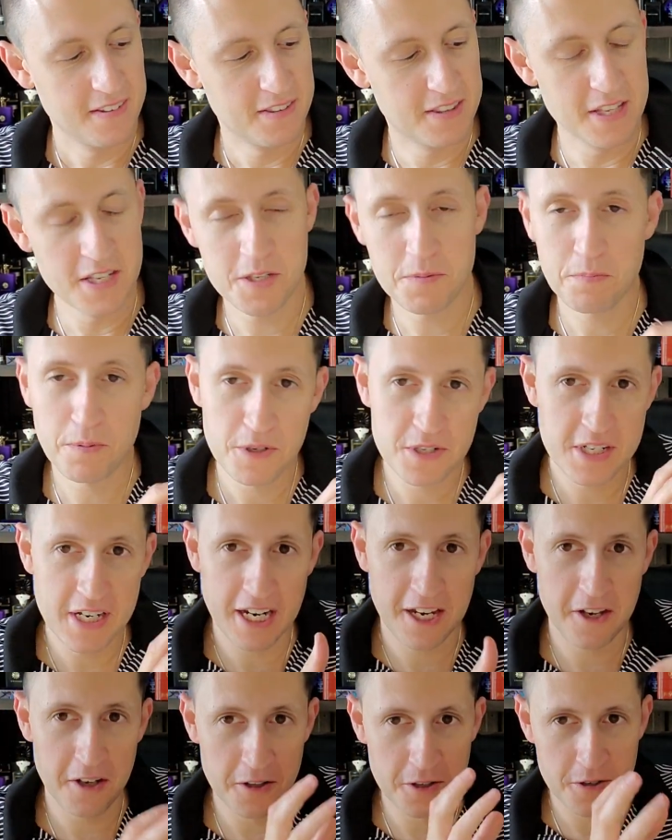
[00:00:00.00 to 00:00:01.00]
this
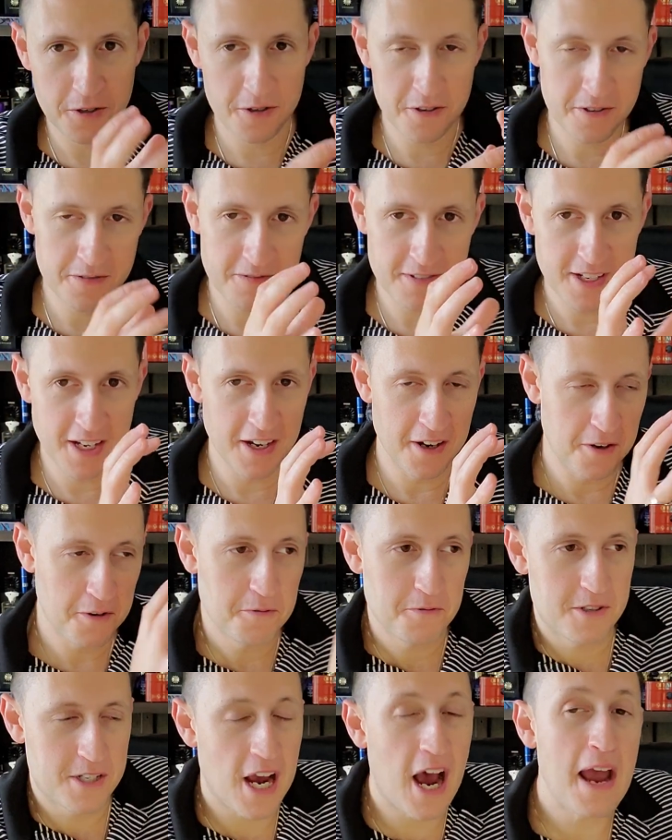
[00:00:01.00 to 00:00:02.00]
particular, you
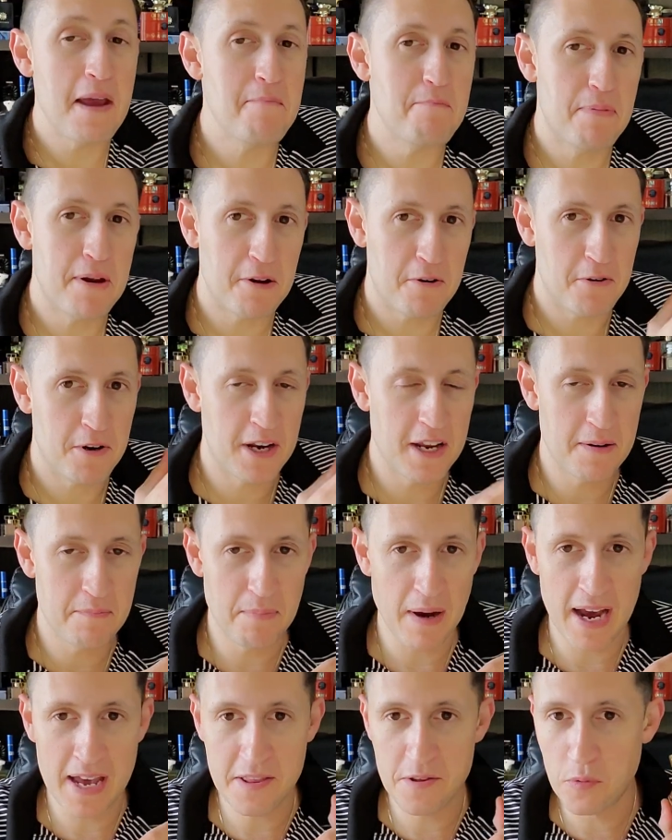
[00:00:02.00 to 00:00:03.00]
know, time period
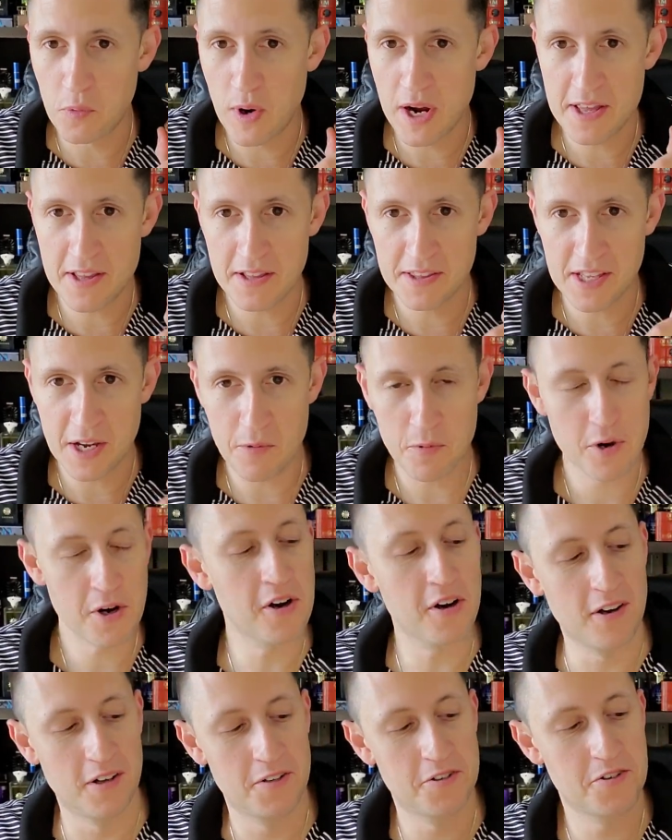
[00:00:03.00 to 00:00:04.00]
by the way that they were
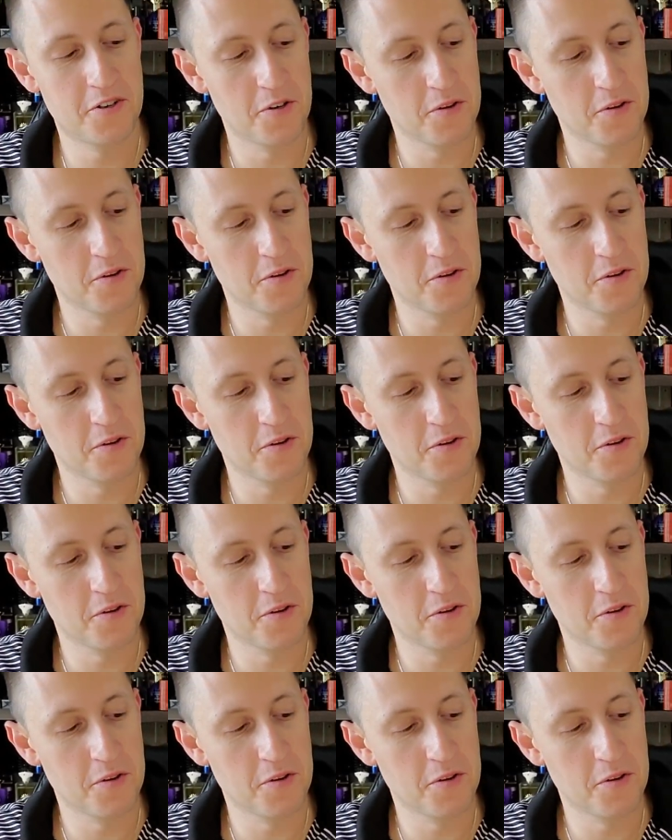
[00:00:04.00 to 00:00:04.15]
called.